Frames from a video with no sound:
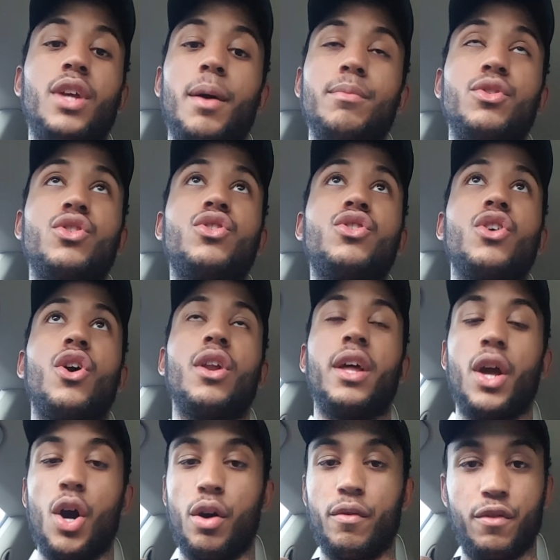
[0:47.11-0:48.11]
I'm just
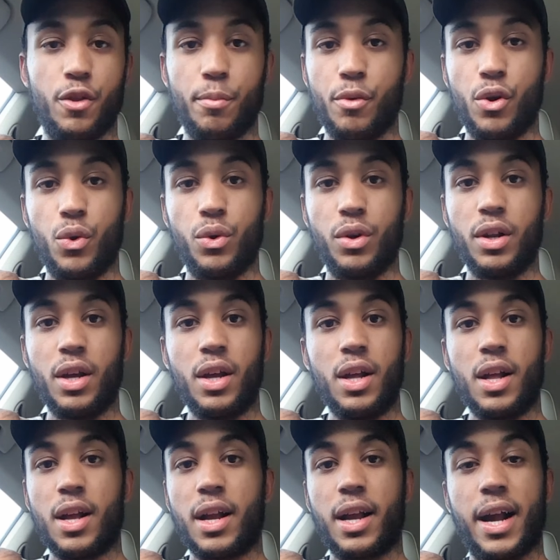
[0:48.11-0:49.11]
totally over the moon.
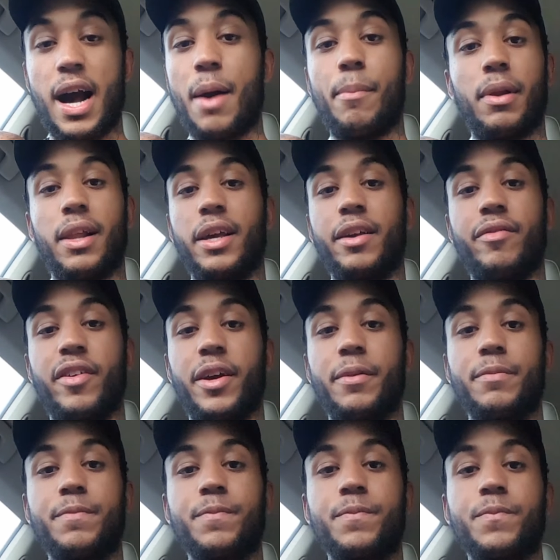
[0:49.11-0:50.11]
Can't believe it.